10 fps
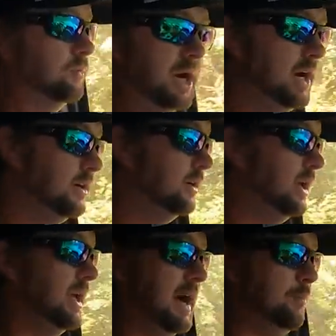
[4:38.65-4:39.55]
rare,
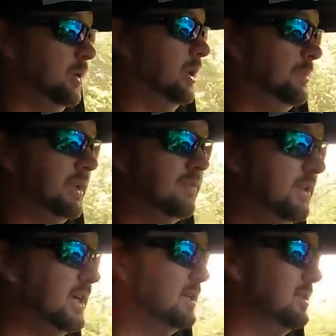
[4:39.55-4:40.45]
I pull up, get it
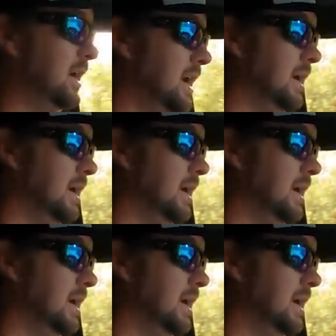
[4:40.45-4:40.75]
fixed.